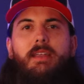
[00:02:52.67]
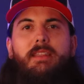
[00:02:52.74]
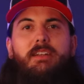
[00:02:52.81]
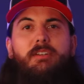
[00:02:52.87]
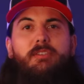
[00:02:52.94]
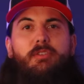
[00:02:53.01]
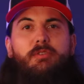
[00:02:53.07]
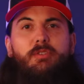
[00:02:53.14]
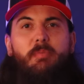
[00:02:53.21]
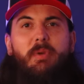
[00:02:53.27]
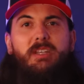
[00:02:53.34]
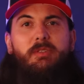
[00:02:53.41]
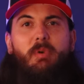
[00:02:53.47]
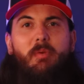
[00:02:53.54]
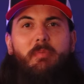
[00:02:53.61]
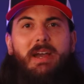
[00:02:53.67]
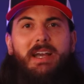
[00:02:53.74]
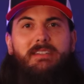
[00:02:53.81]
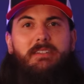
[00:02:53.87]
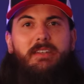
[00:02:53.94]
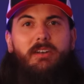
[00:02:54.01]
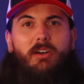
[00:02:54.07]
And then in terms of baseball
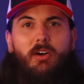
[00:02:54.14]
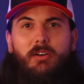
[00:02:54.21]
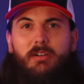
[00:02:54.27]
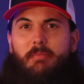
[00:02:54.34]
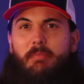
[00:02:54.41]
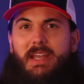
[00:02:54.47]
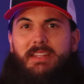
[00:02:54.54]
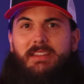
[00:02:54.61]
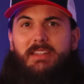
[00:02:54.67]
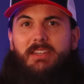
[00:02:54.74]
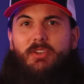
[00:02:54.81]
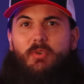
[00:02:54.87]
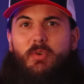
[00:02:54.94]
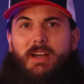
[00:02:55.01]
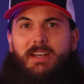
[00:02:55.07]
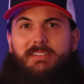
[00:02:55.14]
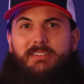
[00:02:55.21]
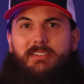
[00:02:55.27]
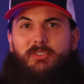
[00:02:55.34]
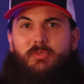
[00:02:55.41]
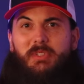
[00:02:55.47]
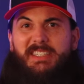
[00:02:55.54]
bats that aren't made in the US,
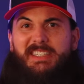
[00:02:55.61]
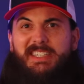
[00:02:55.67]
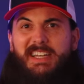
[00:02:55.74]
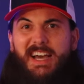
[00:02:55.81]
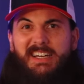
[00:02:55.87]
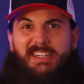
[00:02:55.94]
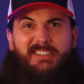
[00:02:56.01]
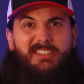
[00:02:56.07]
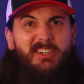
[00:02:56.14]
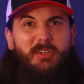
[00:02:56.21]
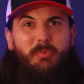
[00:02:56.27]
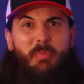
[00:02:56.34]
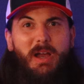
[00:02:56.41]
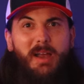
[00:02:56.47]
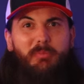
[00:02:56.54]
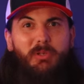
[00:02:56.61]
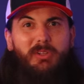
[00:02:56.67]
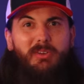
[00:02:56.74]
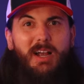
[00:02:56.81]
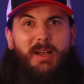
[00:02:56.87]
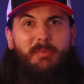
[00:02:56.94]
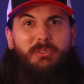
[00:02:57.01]
there's really not a ton of
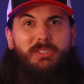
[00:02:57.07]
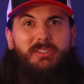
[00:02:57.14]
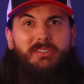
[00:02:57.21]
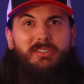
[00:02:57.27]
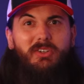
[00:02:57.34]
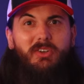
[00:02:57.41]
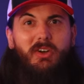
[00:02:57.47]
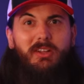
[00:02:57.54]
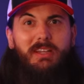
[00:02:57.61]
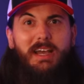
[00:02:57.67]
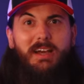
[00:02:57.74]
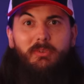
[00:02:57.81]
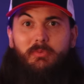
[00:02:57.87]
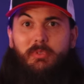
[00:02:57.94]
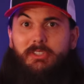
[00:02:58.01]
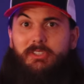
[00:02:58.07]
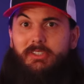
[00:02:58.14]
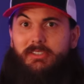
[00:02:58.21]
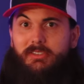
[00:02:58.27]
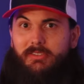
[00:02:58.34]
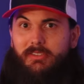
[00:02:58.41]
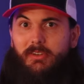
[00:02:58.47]
popular options to call out, which
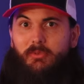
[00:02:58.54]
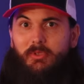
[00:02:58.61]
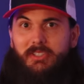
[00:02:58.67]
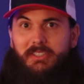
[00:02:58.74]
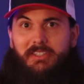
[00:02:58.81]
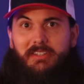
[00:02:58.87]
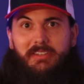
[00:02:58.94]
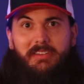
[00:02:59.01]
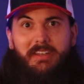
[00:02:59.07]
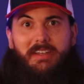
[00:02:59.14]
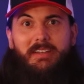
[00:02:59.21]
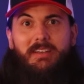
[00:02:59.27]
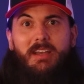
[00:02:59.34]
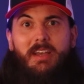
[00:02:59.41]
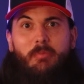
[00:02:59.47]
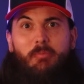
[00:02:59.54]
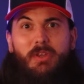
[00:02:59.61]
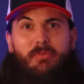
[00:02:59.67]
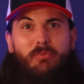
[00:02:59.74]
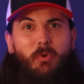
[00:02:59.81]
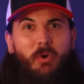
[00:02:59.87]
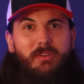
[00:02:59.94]
is a really good thing.
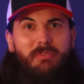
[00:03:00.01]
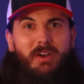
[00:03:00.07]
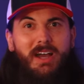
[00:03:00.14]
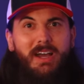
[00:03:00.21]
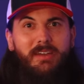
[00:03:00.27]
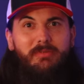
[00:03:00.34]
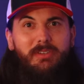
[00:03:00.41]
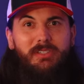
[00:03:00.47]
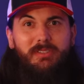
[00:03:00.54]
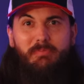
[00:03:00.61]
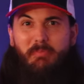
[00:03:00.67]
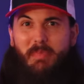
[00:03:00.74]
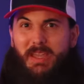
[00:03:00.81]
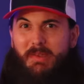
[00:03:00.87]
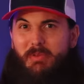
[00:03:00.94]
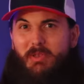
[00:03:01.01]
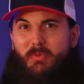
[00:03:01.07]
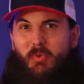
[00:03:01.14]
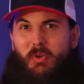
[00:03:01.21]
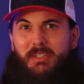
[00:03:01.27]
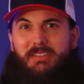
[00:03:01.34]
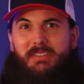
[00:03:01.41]
B45 is maybe
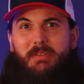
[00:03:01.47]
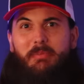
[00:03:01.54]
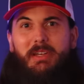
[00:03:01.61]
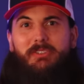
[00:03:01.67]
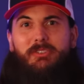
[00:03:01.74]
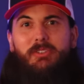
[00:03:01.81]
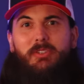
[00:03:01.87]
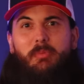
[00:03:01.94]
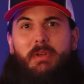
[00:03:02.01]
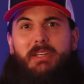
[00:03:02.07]
one to mention. They're